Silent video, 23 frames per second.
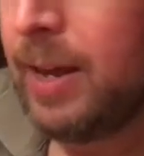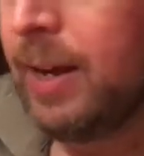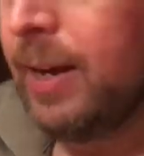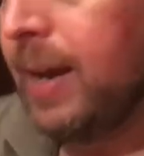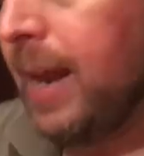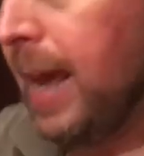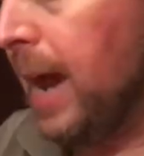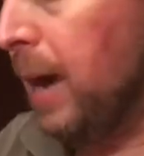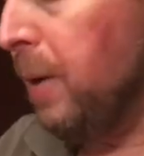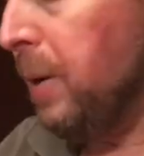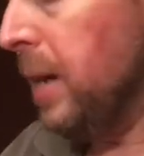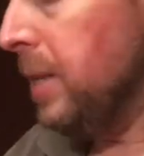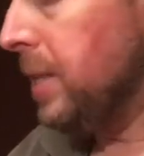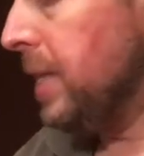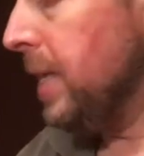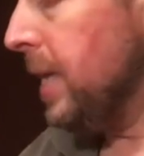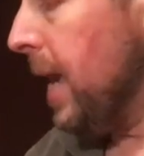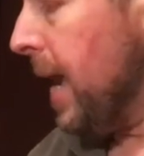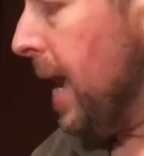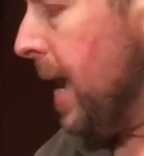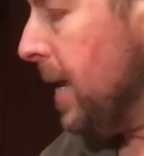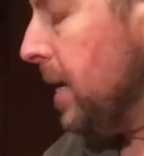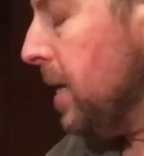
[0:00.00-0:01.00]
Now, at
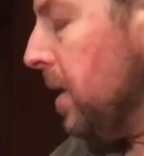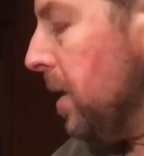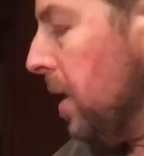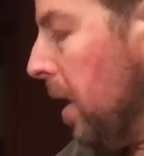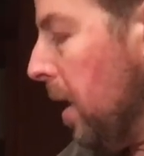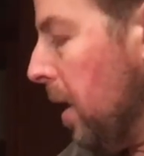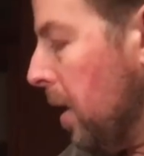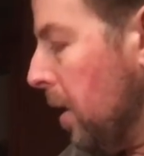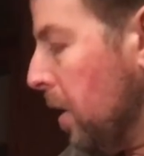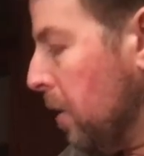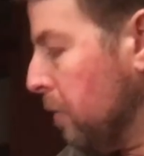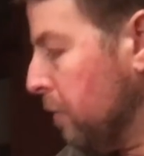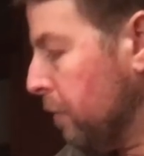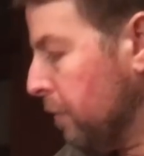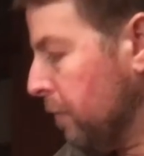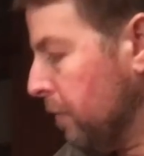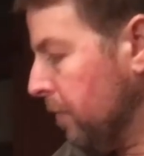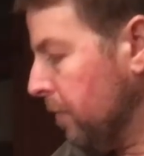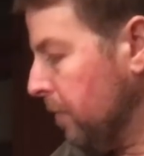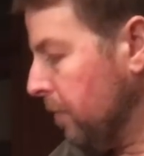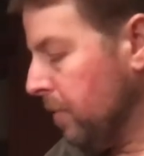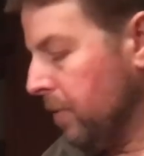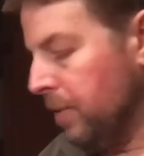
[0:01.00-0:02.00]
the end of
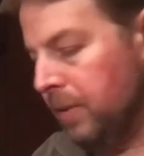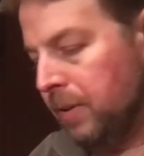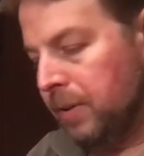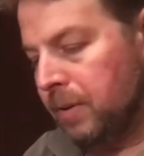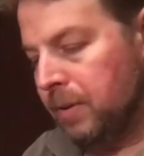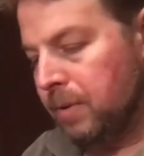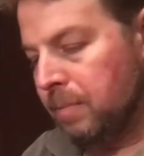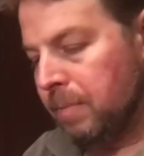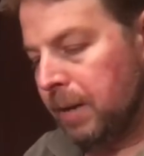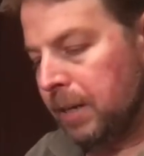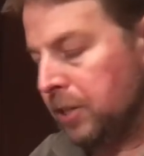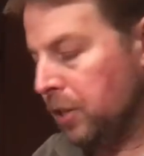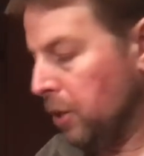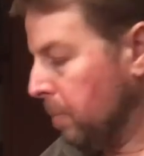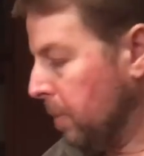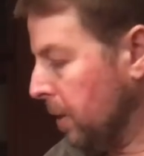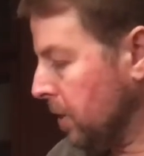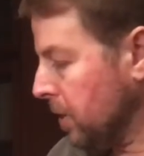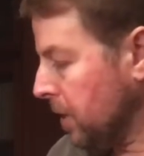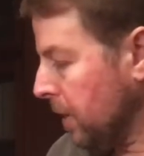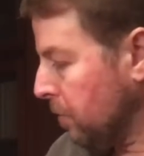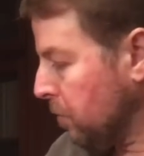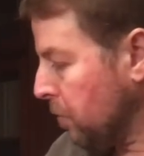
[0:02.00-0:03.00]
my turn,
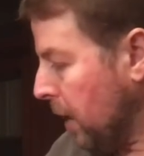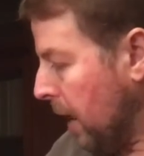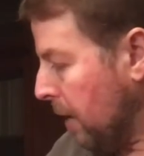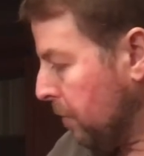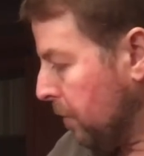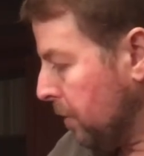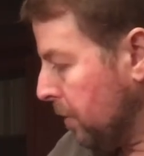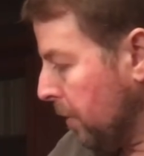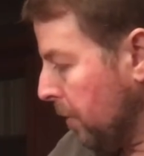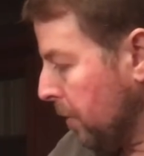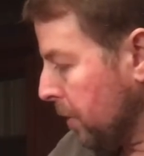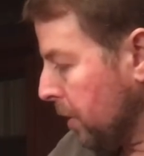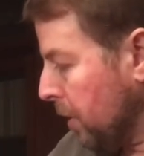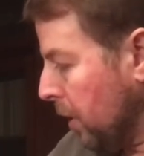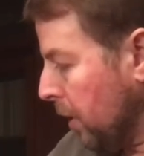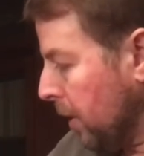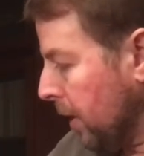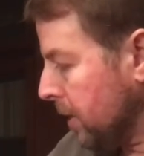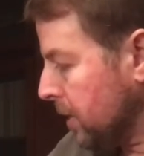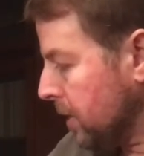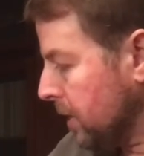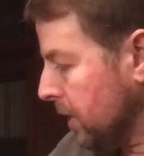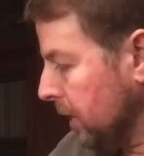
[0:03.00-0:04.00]
because I've drafted another
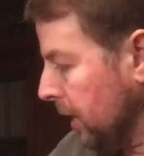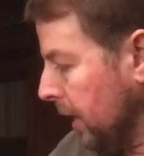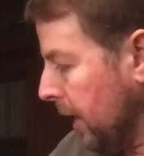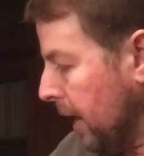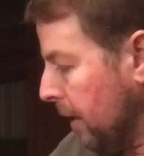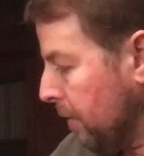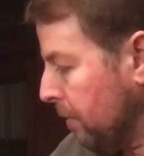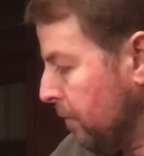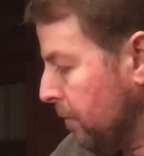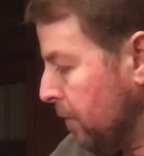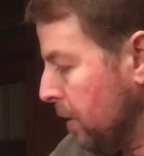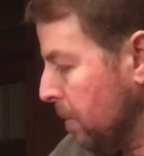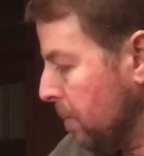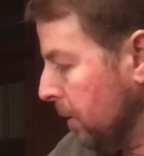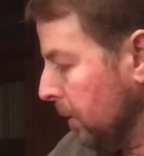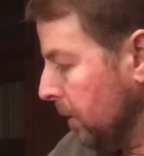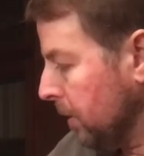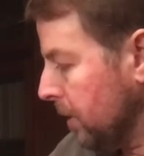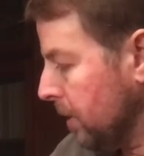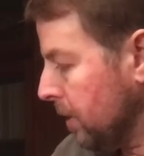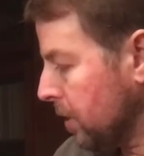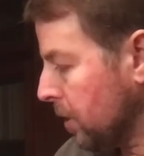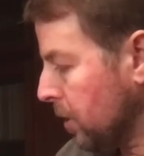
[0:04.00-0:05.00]
card, I still have the
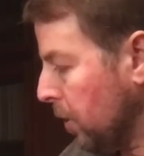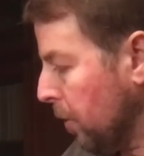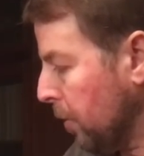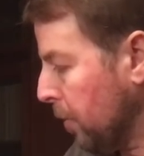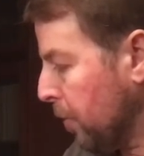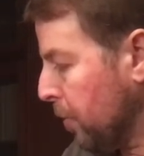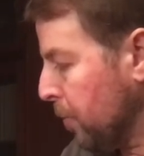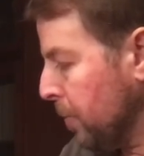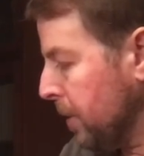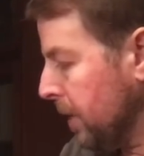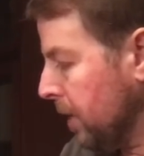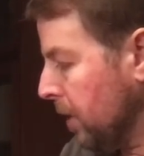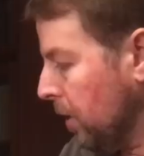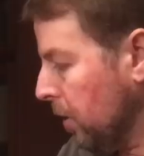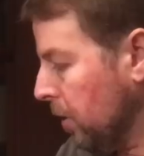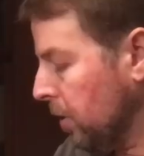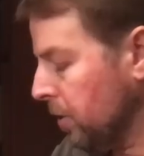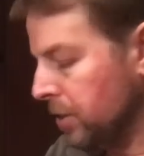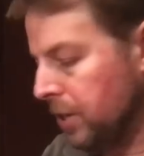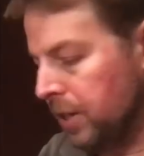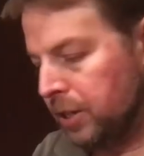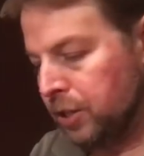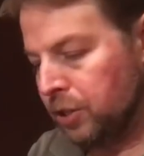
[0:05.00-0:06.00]
ability to discard 3
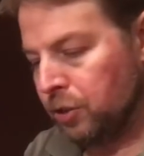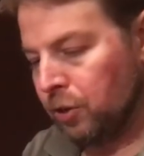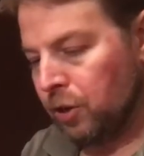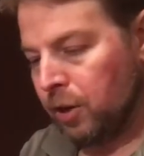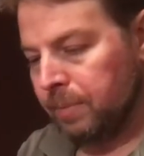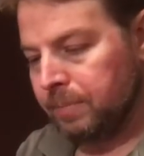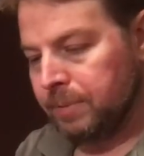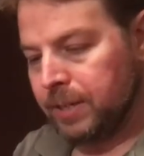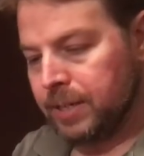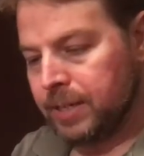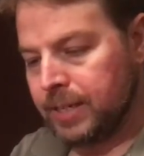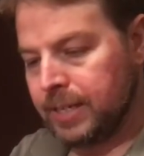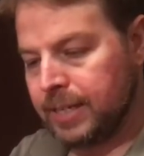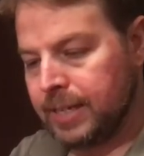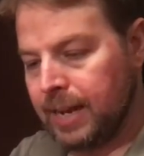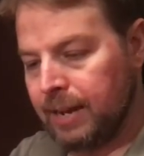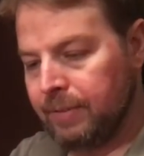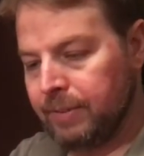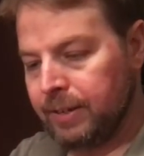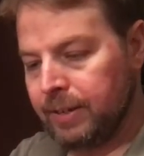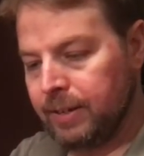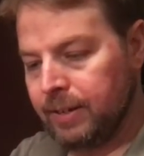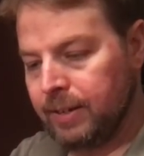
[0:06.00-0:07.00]
cards and draw up to
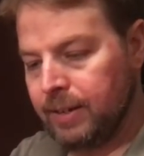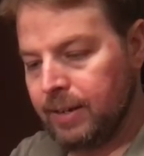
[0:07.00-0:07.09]
7.